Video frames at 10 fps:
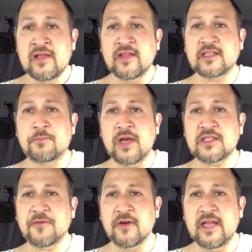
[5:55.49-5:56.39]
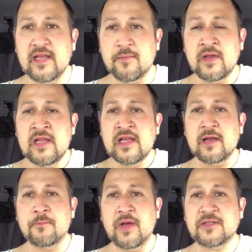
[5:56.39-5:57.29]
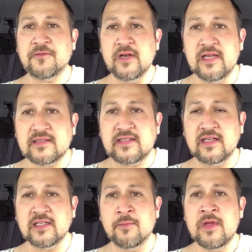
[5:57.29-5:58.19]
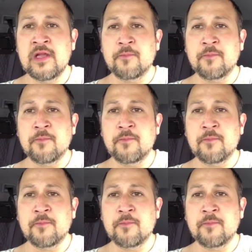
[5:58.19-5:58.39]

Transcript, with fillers: that's best for Him and best for His kingdom,